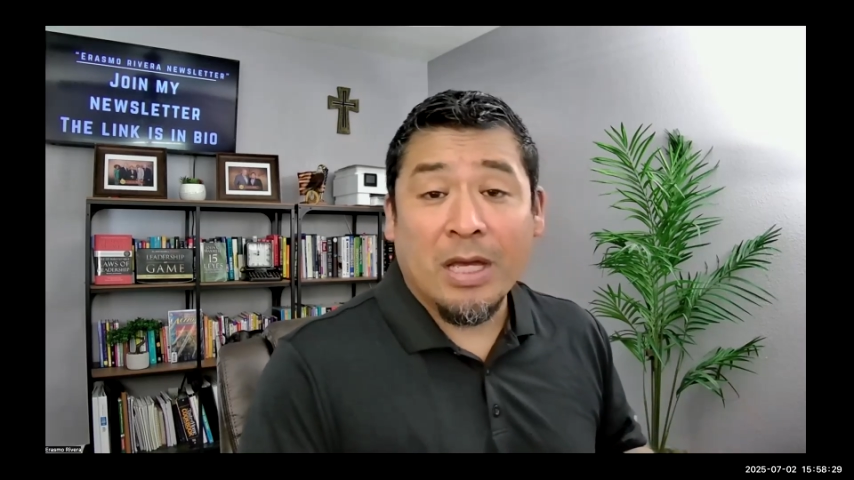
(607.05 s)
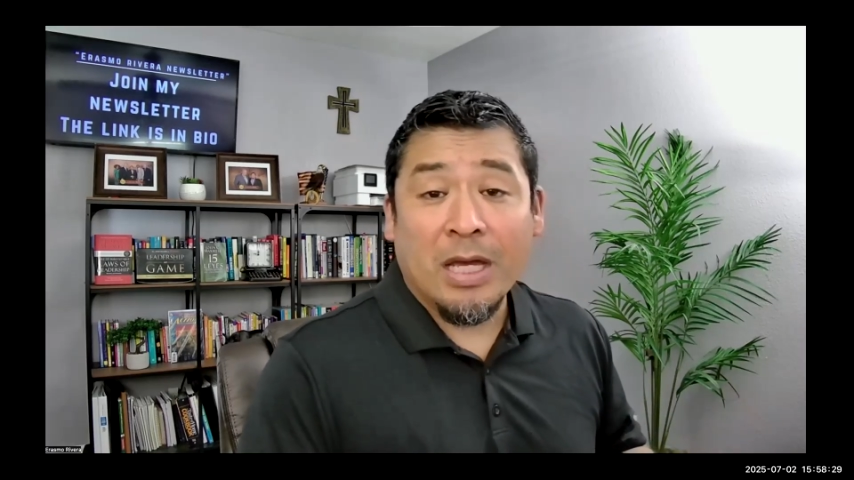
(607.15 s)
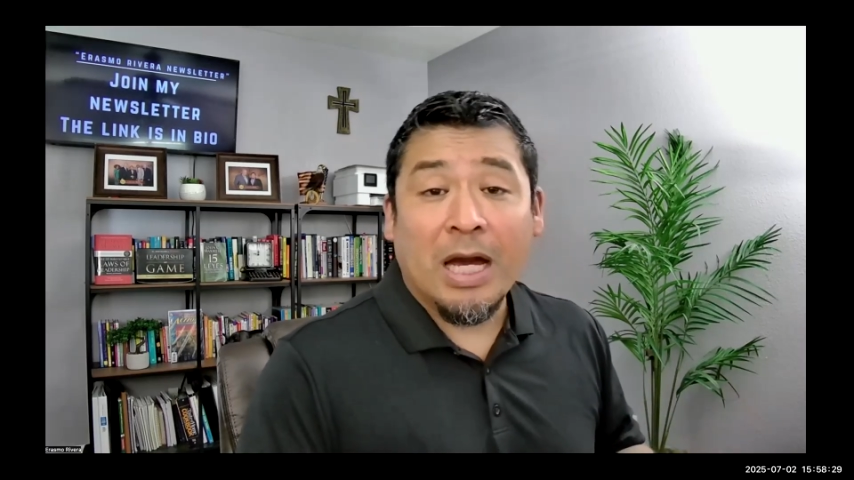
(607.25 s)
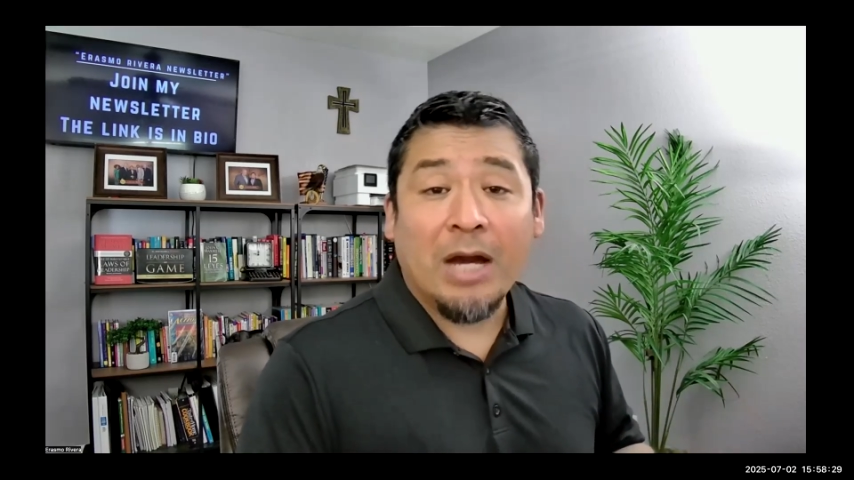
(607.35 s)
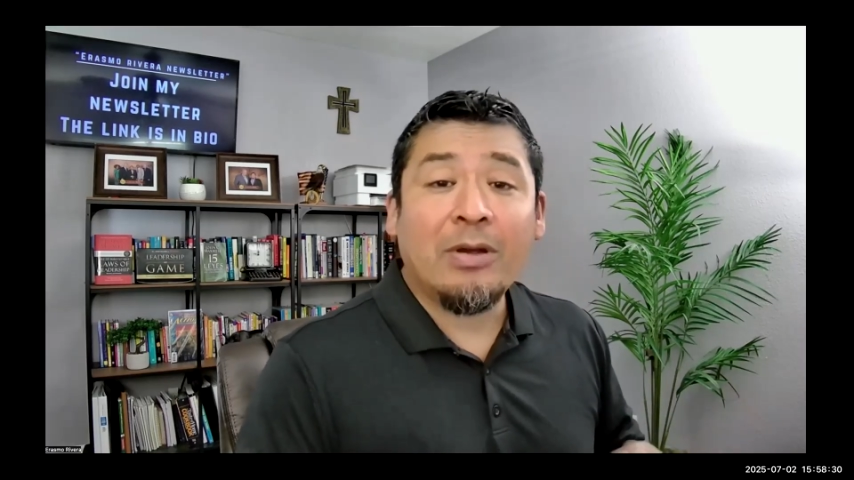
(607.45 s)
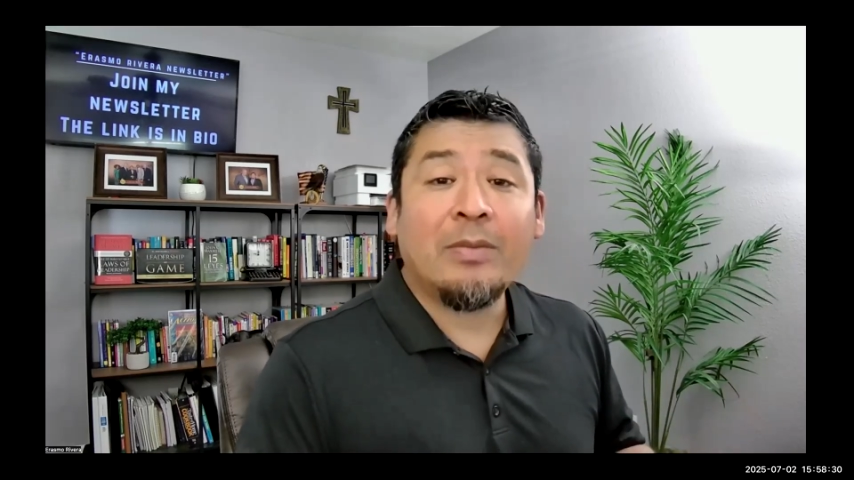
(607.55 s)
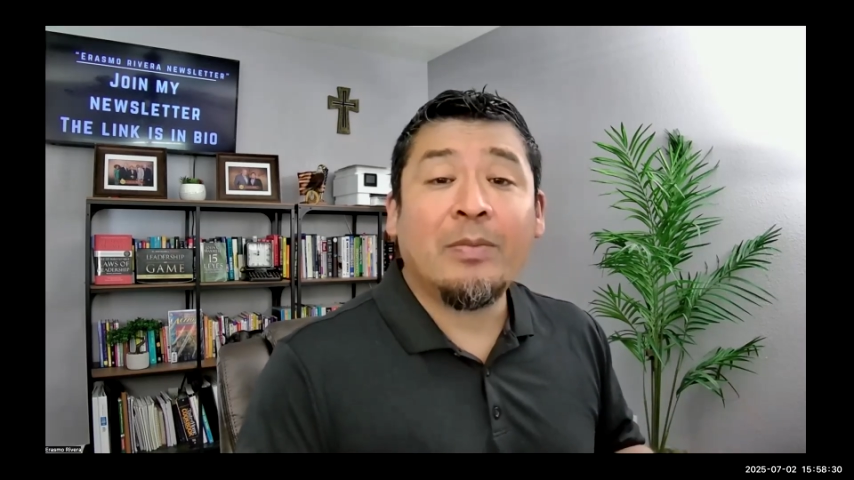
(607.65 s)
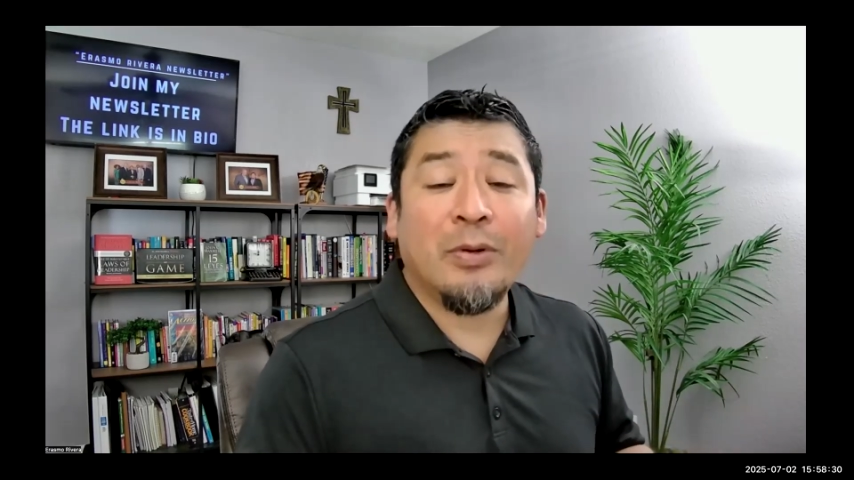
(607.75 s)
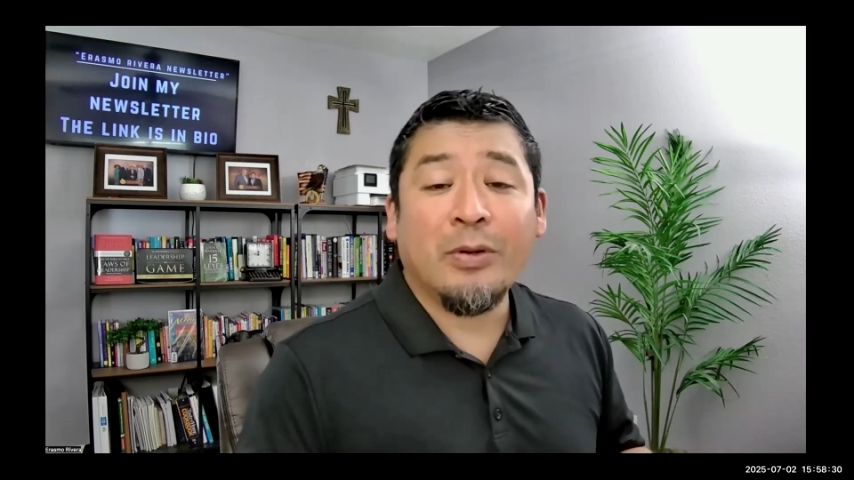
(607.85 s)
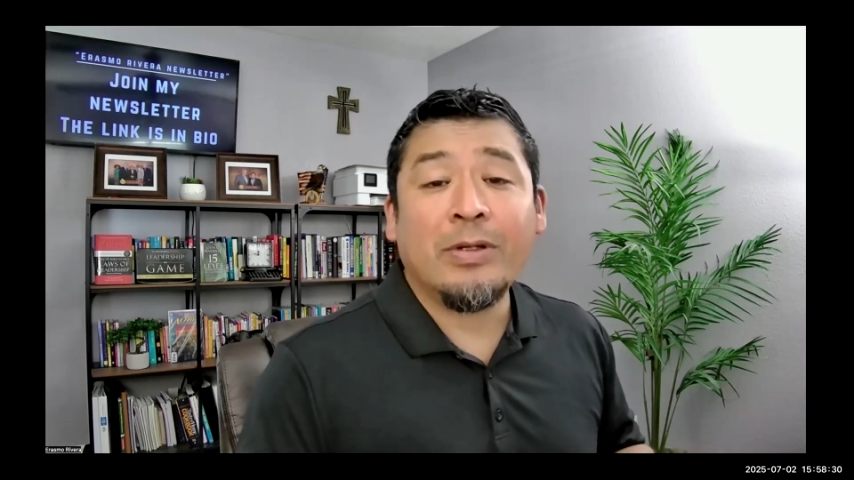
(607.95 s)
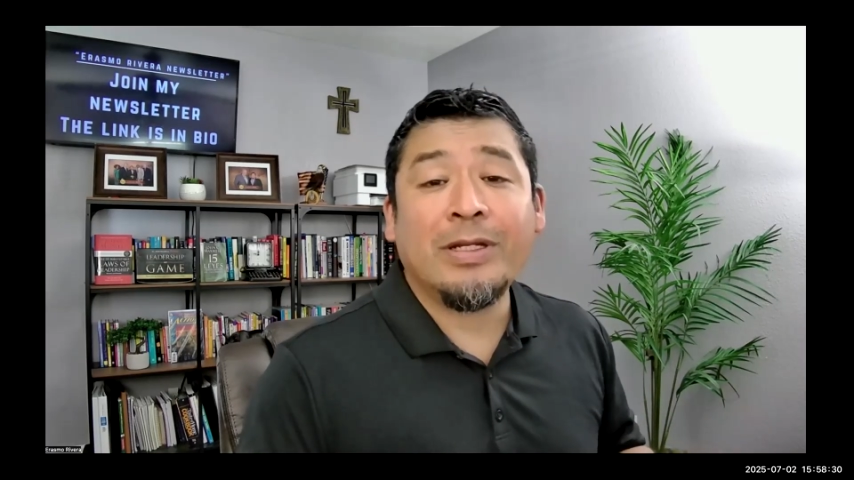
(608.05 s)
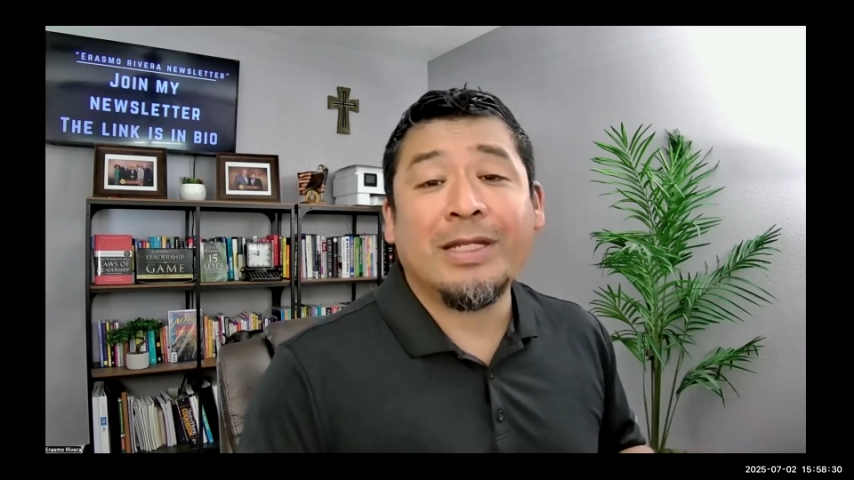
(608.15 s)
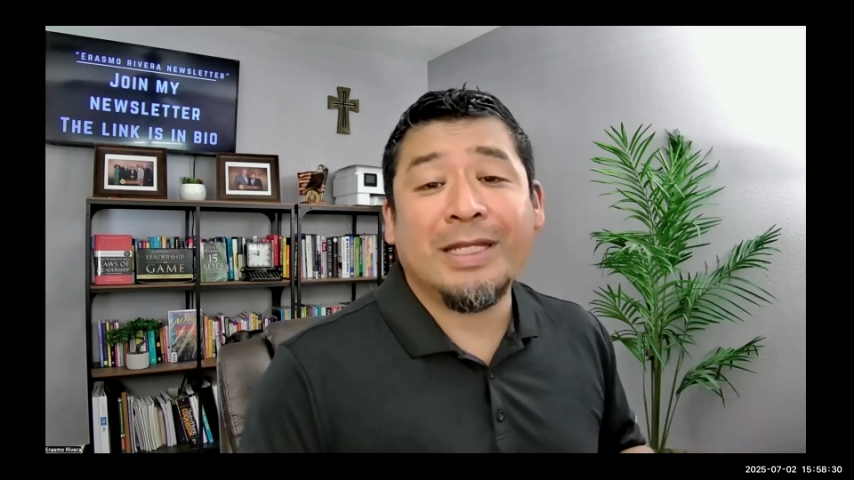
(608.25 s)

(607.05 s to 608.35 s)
How important